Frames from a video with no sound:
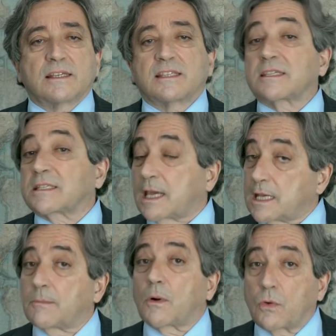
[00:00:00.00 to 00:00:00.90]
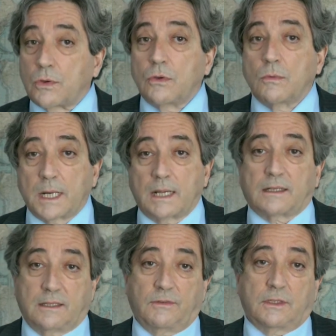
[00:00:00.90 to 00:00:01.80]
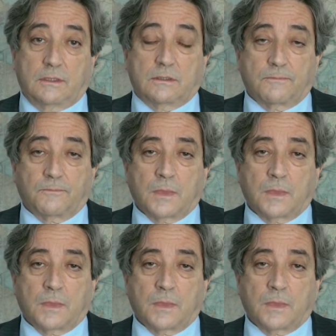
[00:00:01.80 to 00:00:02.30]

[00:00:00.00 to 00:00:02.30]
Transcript: sustainable human activities.